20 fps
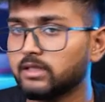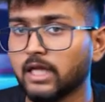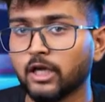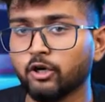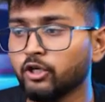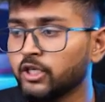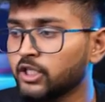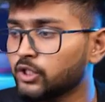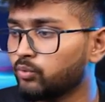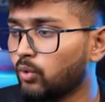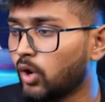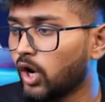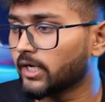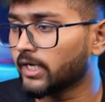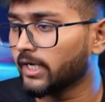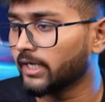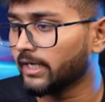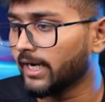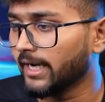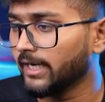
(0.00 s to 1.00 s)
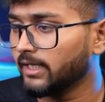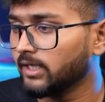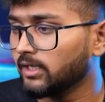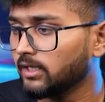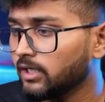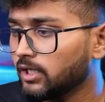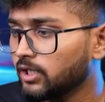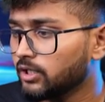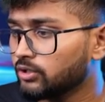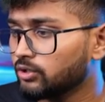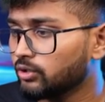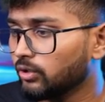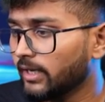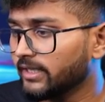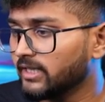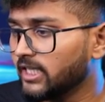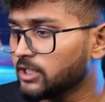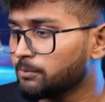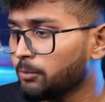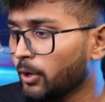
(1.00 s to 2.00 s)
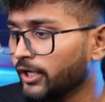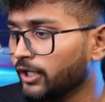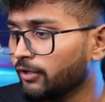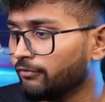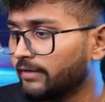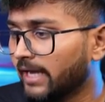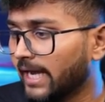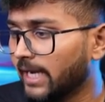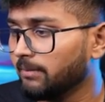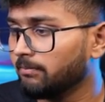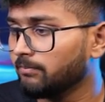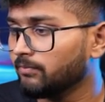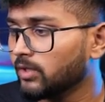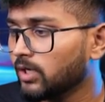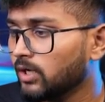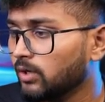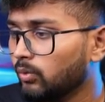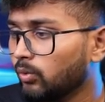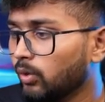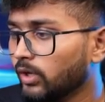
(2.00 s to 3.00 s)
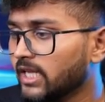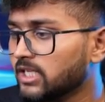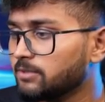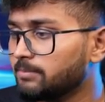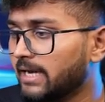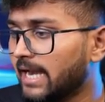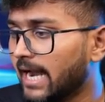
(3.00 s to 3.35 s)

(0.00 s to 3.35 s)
Tharun is walking, right? So at this point of time, what has been